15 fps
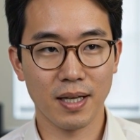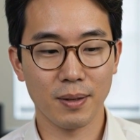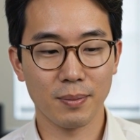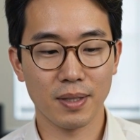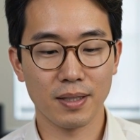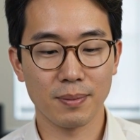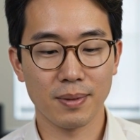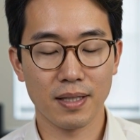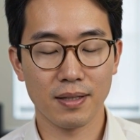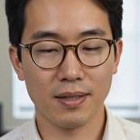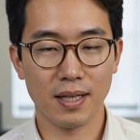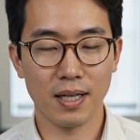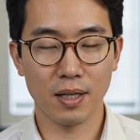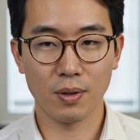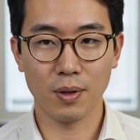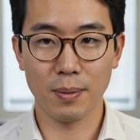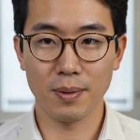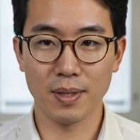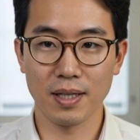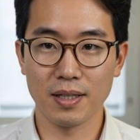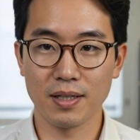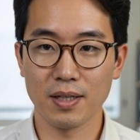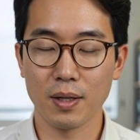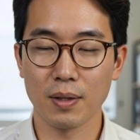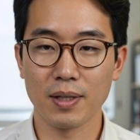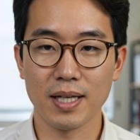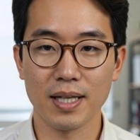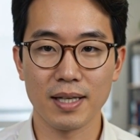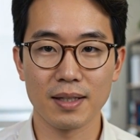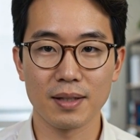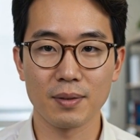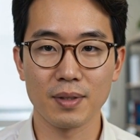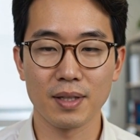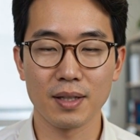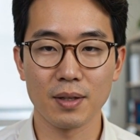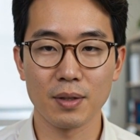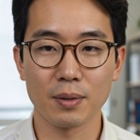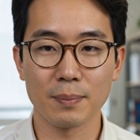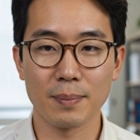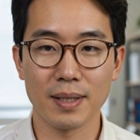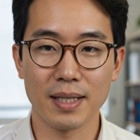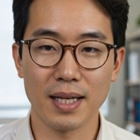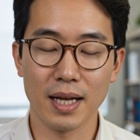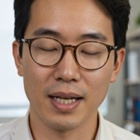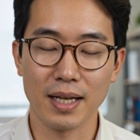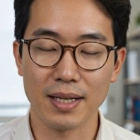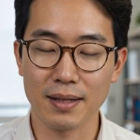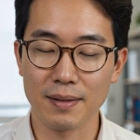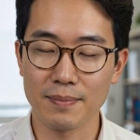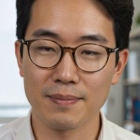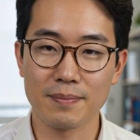but a specific kernel operation called a requeuepi,